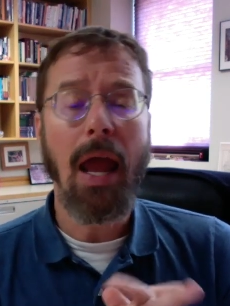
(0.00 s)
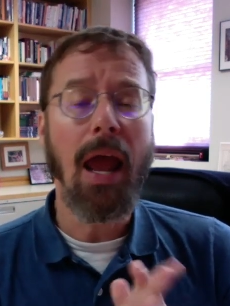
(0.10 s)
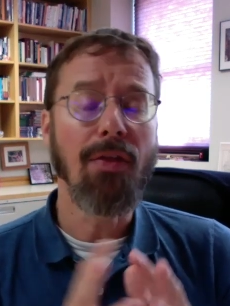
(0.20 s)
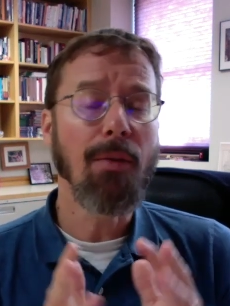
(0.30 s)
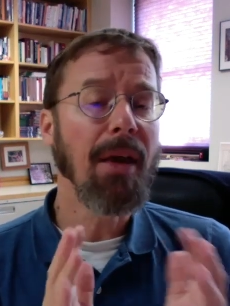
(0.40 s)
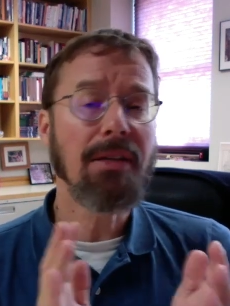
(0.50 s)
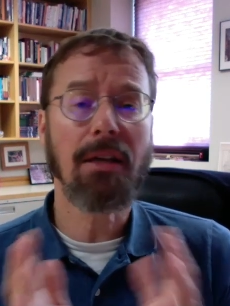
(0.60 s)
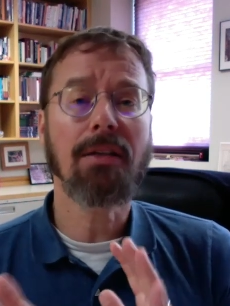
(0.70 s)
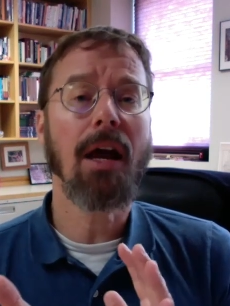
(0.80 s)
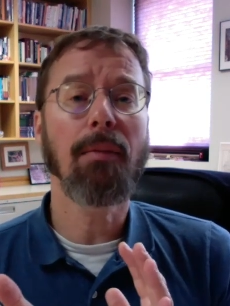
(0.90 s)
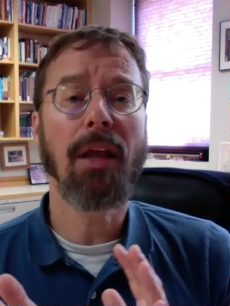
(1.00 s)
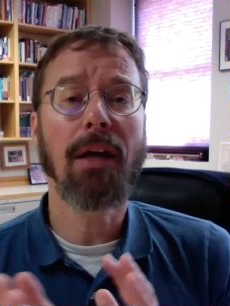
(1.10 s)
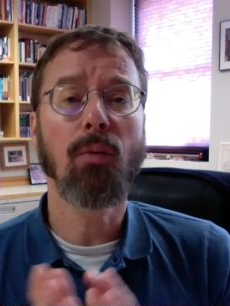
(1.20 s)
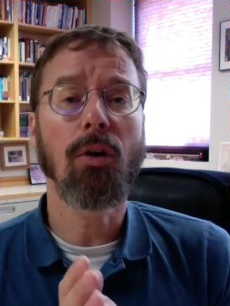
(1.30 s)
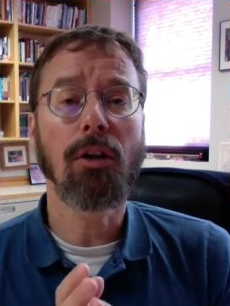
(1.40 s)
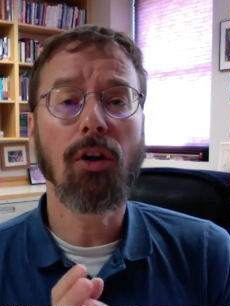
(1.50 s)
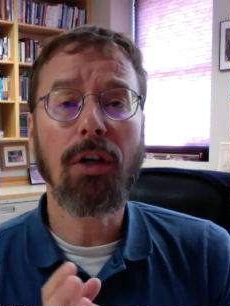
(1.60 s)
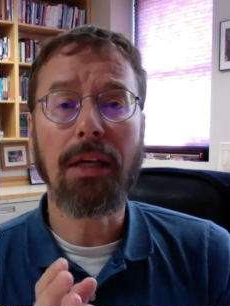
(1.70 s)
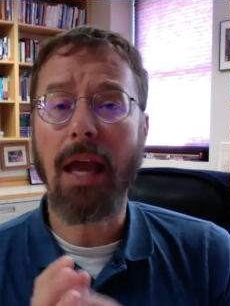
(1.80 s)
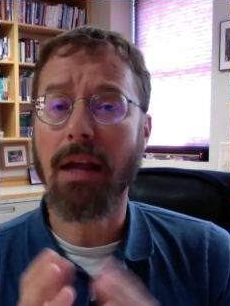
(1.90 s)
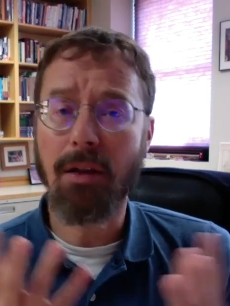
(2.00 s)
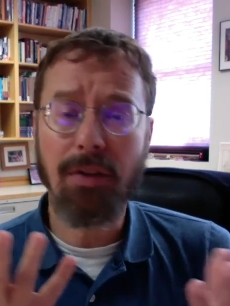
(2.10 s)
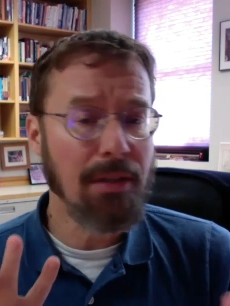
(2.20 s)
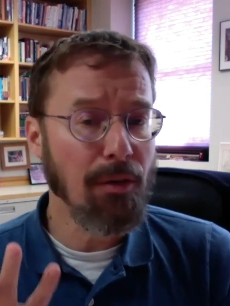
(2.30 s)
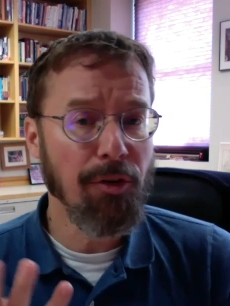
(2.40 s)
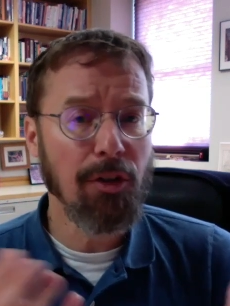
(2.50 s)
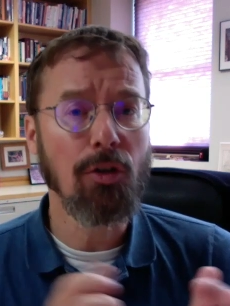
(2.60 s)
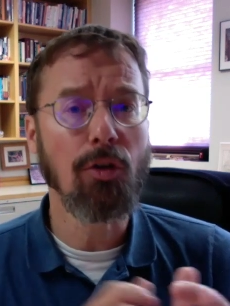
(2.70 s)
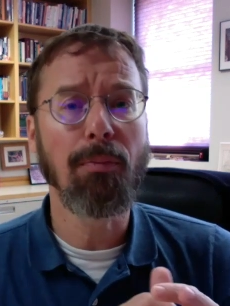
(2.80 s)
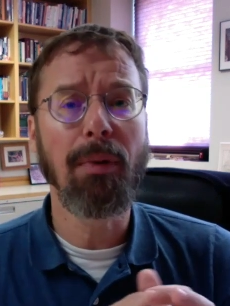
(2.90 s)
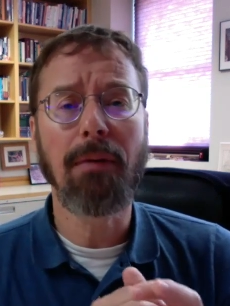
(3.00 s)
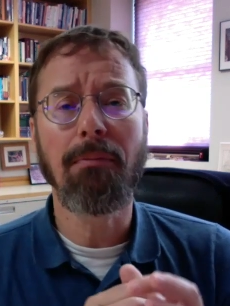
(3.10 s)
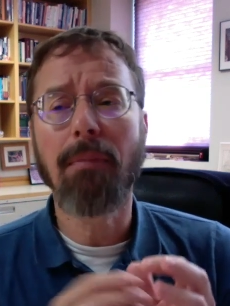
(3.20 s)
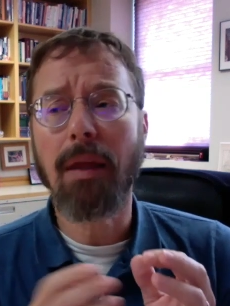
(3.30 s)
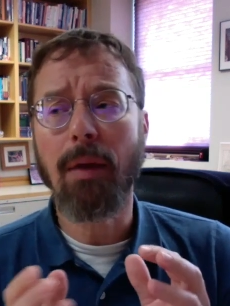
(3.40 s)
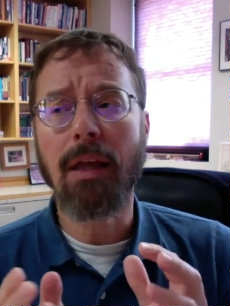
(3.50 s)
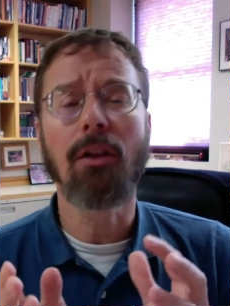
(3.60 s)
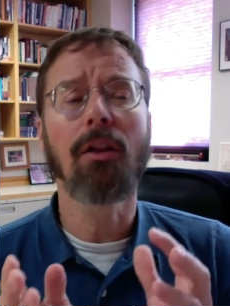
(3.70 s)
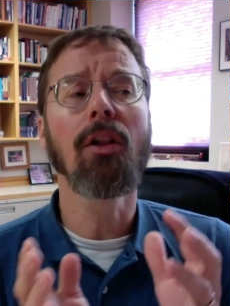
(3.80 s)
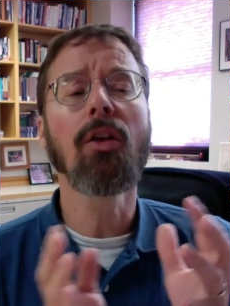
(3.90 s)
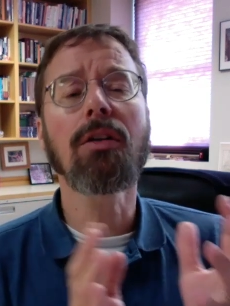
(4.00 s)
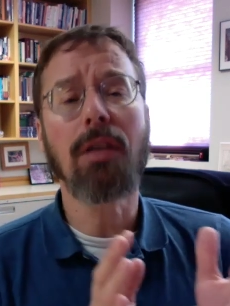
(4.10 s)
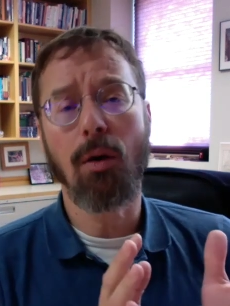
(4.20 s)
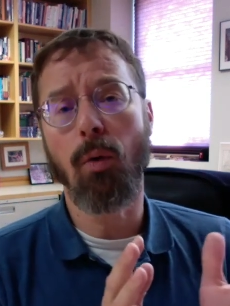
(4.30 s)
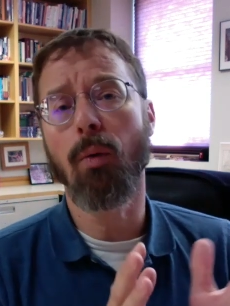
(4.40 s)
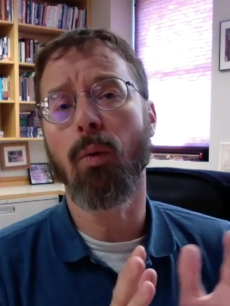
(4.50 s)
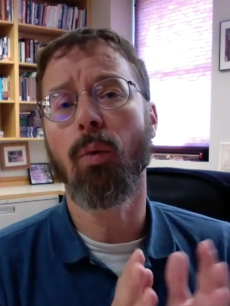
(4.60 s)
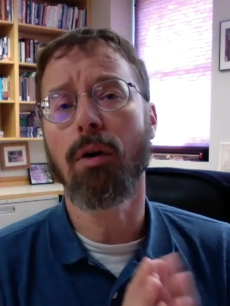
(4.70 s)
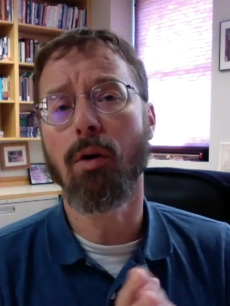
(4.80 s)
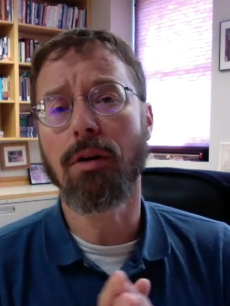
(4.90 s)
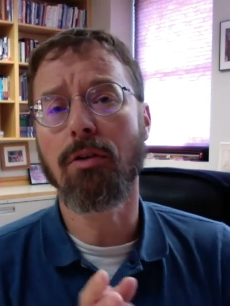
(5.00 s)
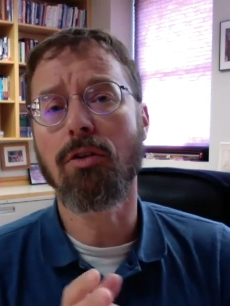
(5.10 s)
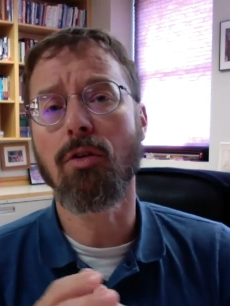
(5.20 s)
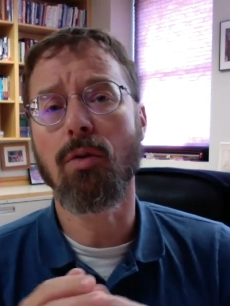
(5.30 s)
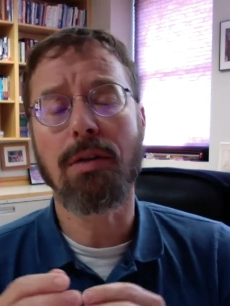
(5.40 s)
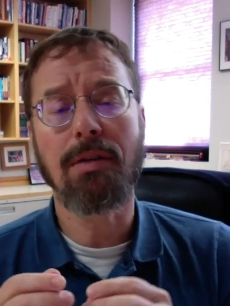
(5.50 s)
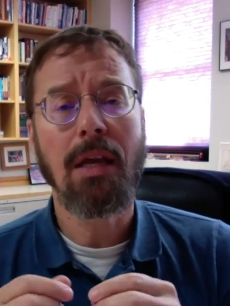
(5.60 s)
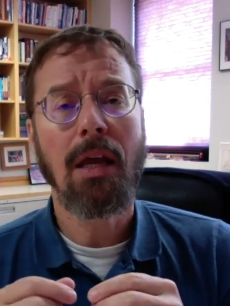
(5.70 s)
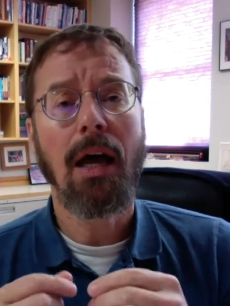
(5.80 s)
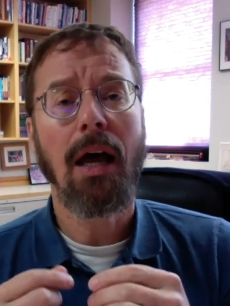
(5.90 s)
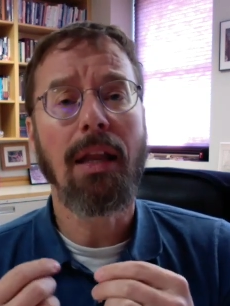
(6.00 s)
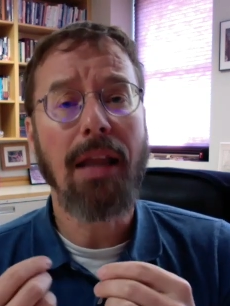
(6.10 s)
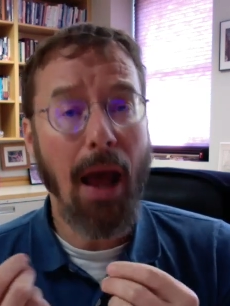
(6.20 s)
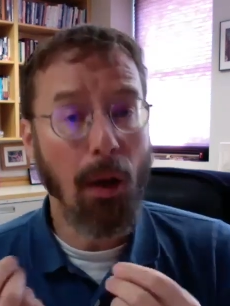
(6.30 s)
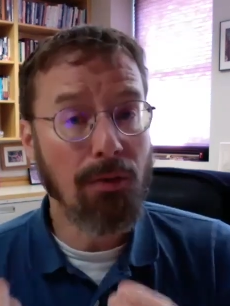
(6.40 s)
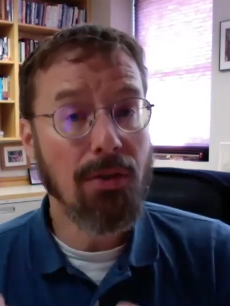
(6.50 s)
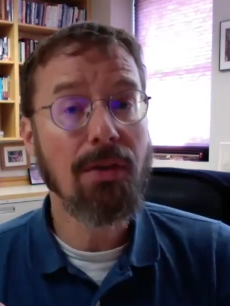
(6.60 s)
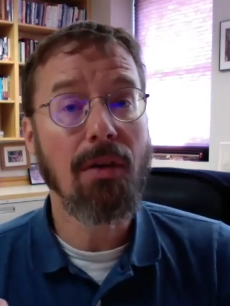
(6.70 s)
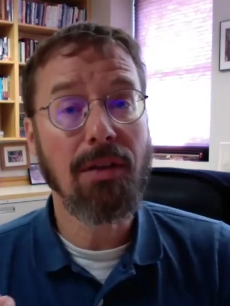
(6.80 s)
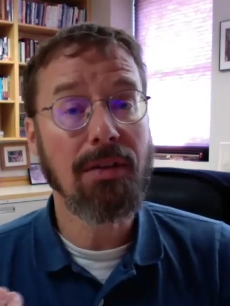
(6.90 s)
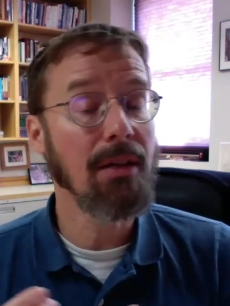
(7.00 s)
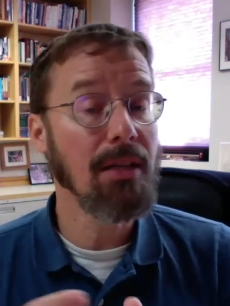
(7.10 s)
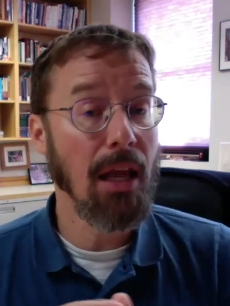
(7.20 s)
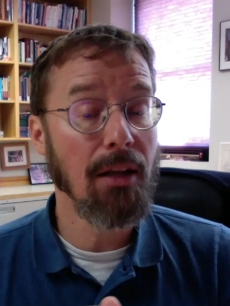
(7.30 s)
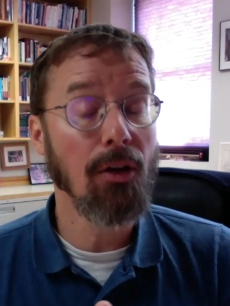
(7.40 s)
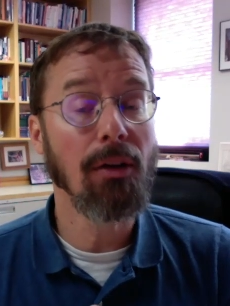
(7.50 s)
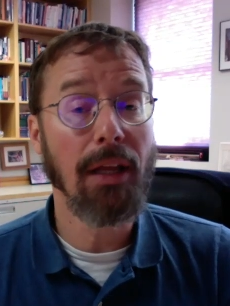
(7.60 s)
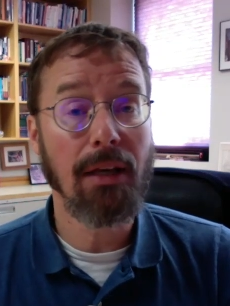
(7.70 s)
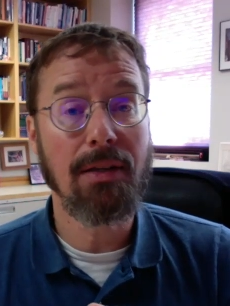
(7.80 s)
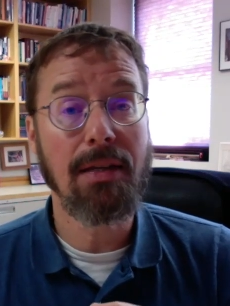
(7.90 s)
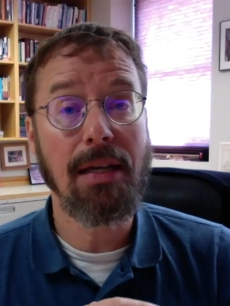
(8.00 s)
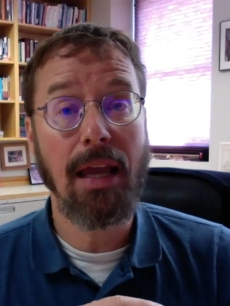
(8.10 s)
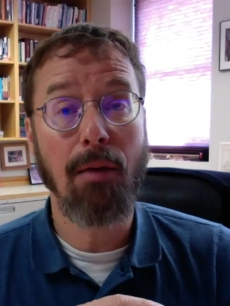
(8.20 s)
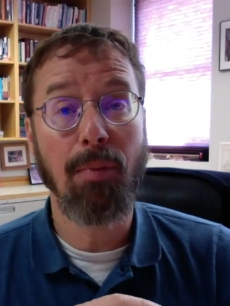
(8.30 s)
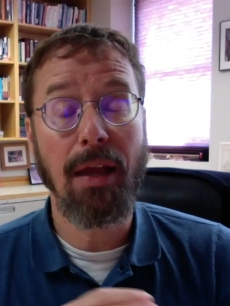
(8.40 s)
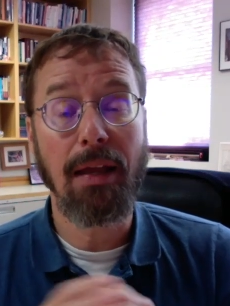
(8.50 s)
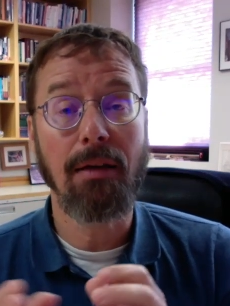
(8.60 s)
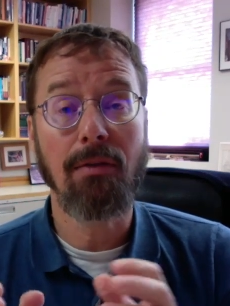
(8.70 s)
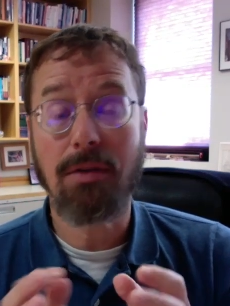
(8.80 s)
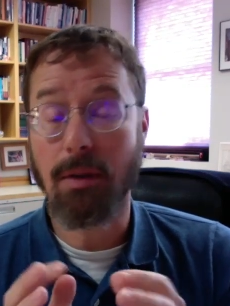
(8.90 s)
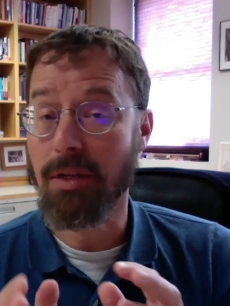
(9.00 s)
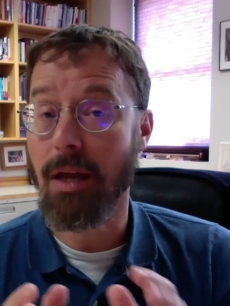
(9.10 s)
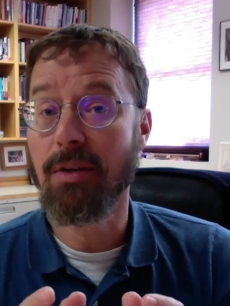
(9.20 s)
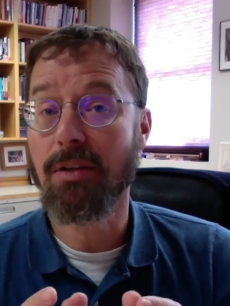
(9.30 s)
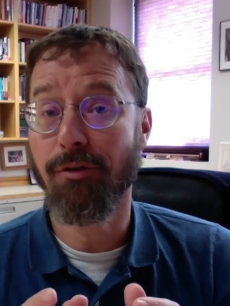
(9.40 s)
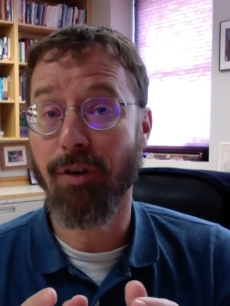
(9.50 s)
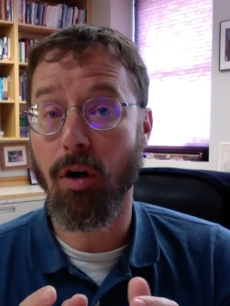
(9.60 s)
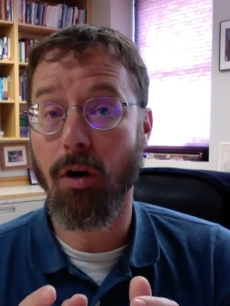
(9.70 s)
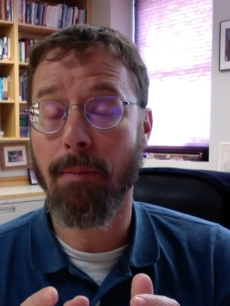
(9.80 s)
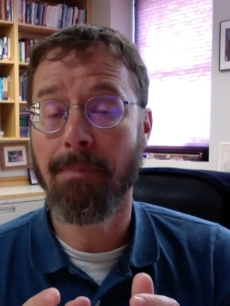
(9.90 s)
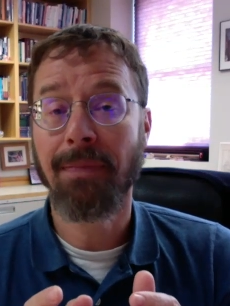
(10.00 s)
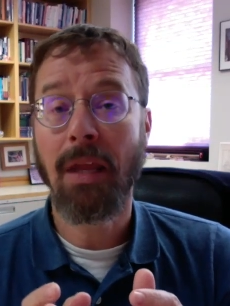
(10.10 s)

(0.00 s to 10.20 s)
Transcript: And the basic timeline we're looking at, nothing's official, but it looks like what we're going to do is announce the Centennial Legacy Campaign sometime this fall,